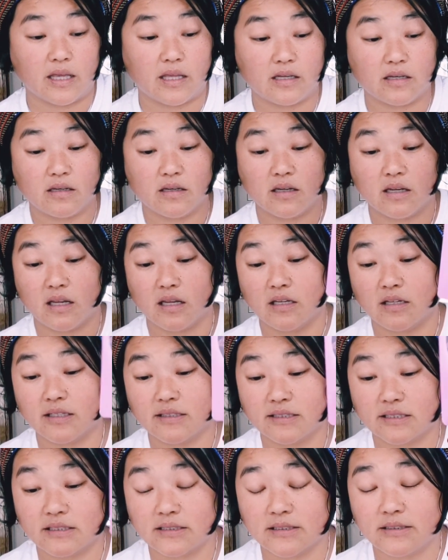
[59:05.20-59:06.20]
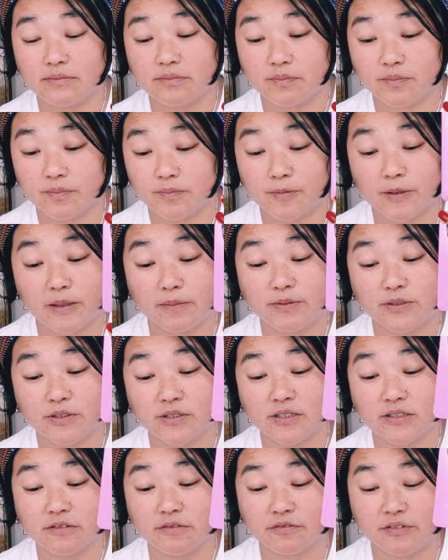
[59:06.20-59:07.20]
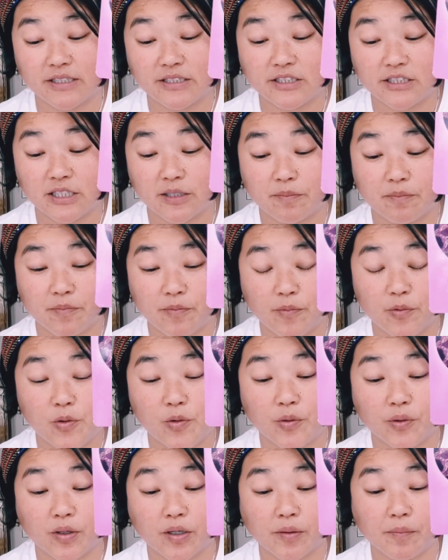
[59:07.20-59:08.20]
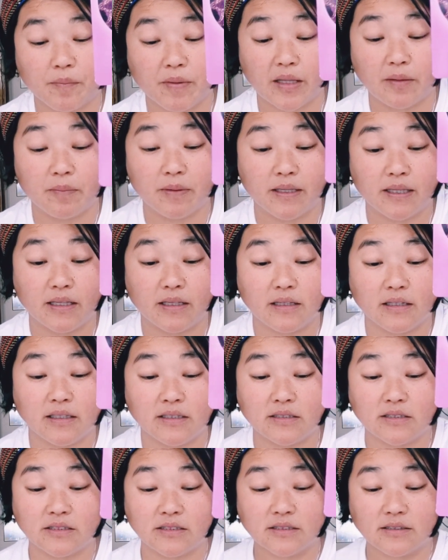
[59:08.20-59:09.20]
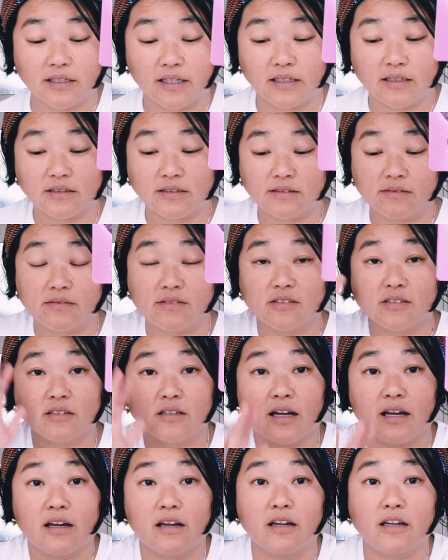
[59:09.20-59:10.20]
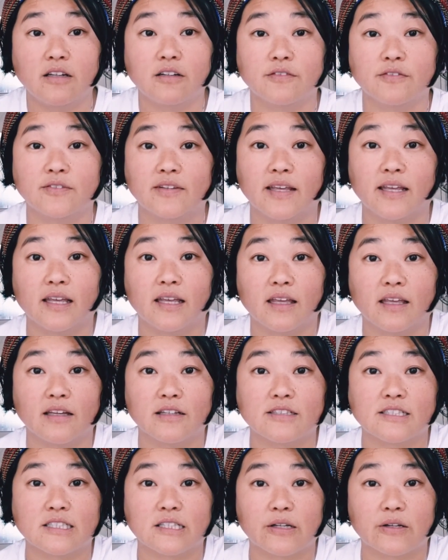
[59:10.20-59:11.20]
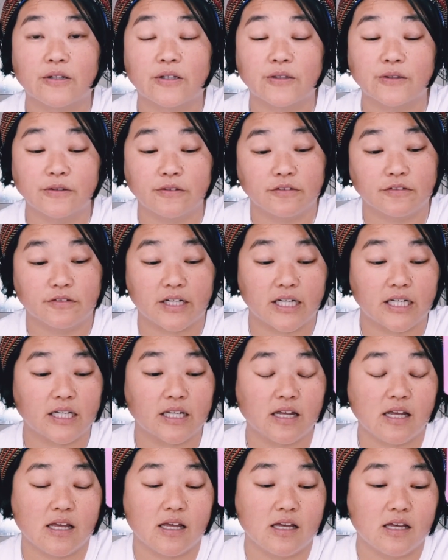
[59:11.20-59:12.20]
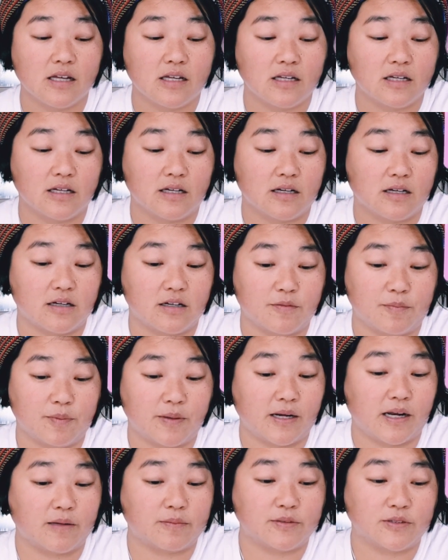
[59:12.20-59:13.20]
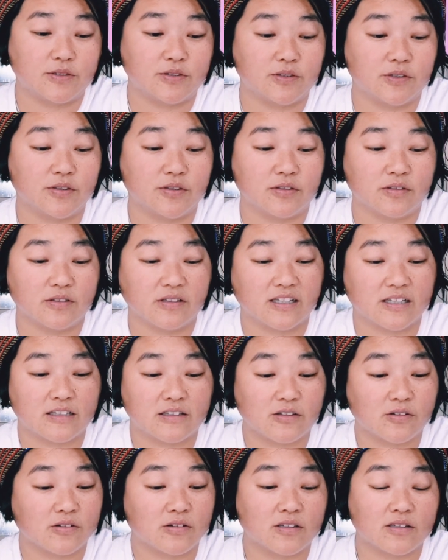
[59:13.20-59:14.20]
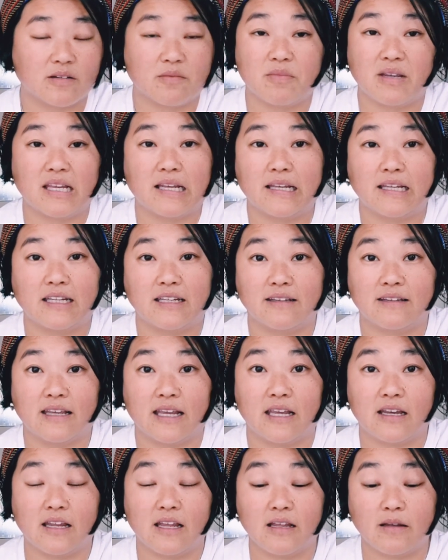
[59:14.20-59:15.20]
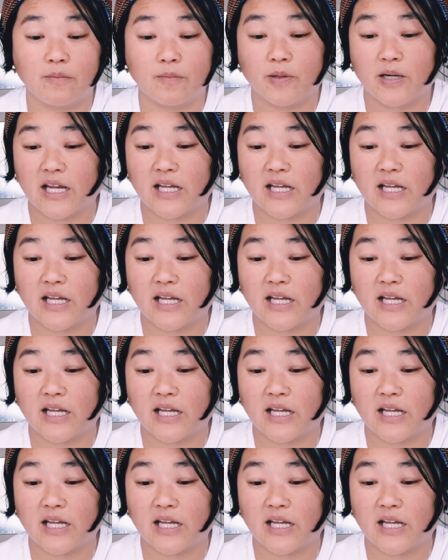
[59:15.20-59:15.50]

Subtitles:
And this is perhaps just a friendship, or maybe it's just like kind of taking it slow, right? Perhaps you're not immediately dating.